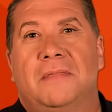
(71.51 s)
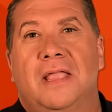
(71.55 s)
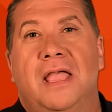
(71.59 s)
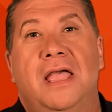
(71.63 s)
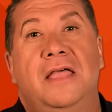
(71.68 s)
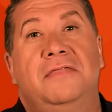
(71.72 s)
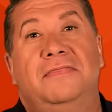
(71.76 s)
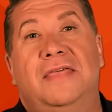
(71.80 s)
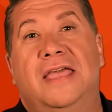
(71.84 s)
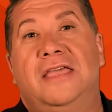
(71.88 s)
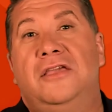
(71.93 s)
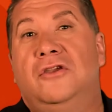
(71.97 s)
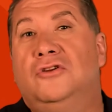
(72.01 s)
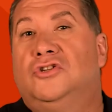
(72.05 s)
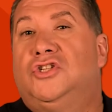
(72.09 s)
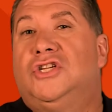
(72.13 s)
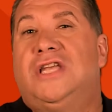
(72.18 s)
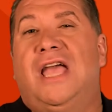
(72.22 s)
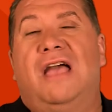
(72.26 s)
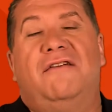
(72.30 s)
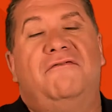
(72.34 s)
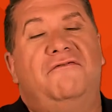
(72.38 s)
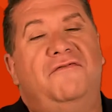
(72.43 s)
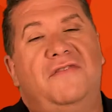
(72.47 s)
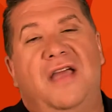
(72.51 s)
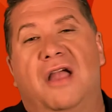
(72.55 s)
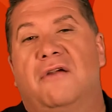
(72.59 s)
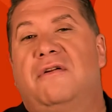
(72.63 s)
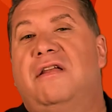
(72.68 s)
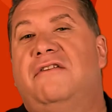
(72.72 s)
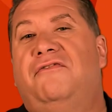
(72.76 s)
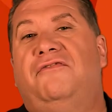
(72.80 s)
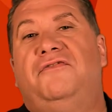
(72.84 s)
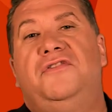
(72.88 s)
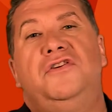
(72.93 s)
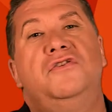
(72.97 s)
They usually have very
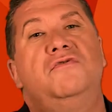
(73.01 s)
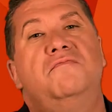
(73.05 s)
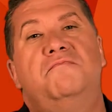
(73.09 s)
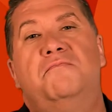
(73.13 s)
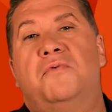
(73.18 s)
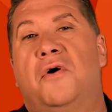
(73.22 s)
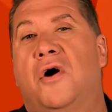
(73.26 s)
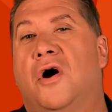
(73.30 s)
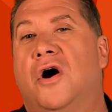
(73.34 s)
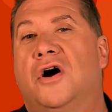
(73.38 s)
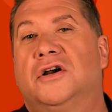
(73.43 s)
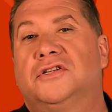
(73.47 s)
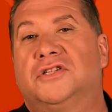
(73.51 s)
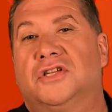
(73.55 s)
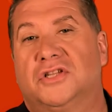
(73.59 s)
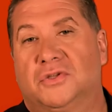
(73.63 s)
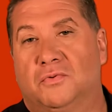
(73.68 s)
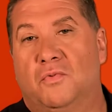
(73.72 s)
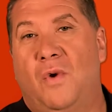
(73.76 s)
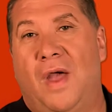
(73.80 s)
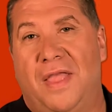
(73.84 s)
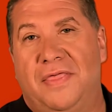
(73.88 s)
few pauses when